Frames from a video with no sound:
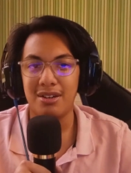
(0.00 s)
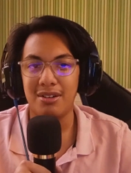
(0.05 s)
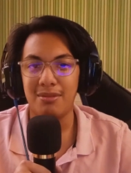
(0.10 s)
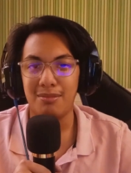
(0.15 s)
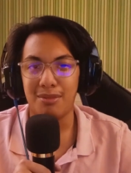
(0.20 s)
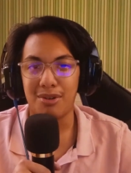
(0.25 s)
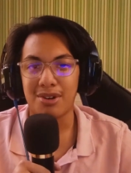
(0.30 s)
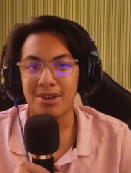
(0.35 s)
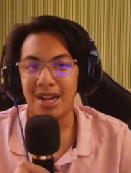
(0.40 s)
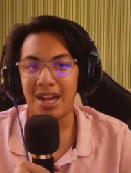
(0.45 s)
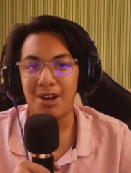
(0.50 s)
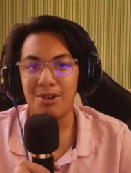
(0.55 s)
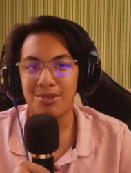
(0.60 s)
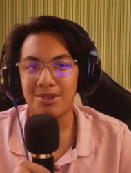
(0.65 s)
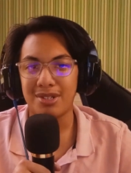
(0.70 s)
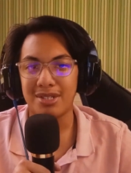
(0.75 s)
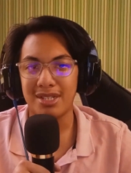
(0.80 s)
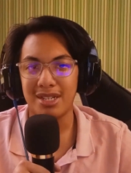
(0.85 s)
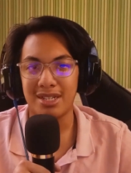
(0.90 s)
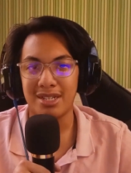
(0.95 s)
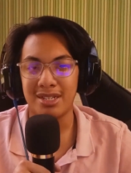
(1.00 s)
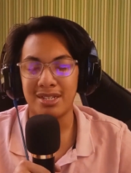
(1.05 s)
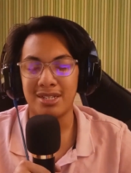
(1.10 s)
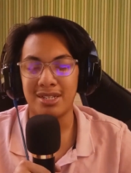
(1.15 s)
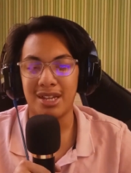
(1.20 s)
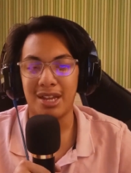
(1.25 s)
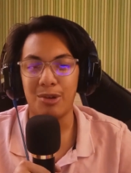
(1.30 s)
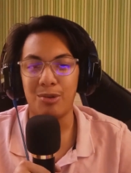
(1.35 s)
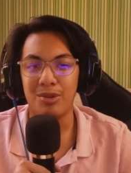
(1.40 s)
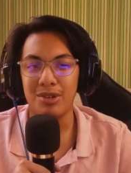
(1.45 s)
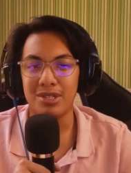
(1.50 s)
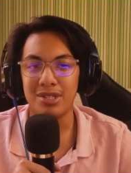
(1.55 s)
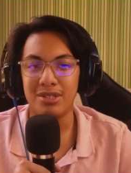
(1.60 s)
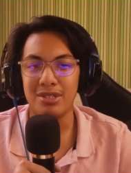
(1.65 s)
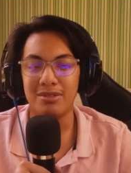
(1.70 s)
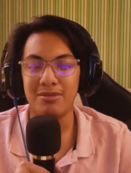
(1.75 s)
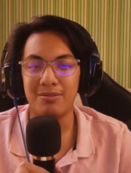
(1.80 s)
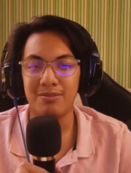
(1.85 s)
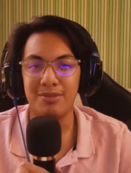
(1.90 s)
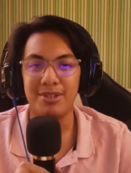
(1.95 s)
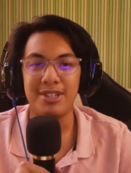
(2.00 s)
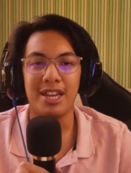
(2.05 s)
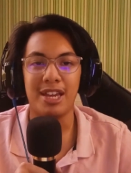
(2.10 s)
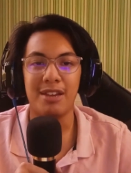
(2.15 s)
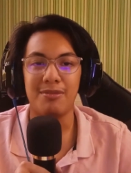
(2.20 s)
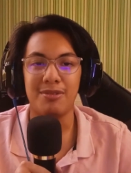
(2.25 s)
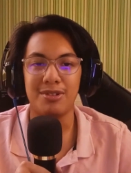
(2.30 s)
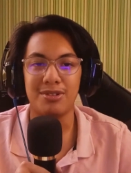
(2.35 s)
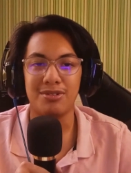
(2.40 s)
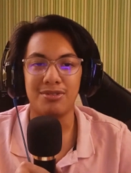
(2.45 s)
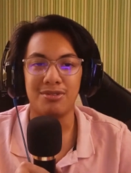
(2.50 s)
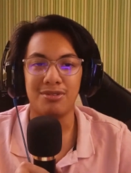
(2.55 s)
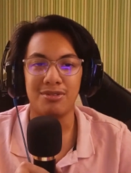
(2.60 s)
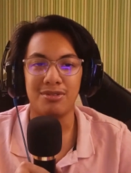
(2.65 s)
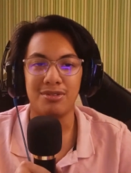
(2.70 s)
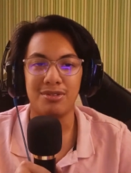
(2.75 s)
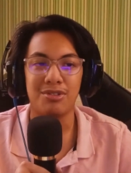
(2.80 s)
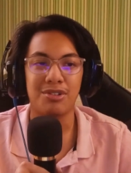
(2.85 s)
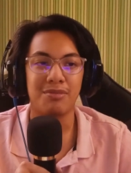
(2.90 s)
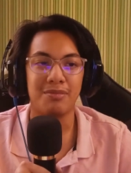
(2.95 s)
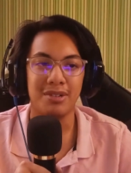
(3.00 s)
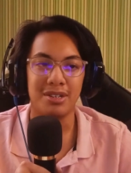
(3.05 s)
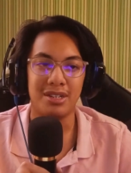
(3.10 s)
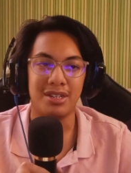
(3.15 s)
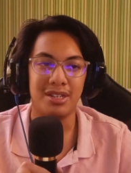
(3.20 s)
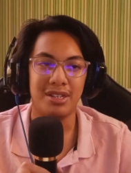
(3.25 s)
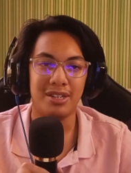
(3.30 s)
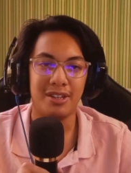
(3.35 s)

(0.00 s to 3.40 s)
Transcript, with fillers: more hours than I would be able to normally.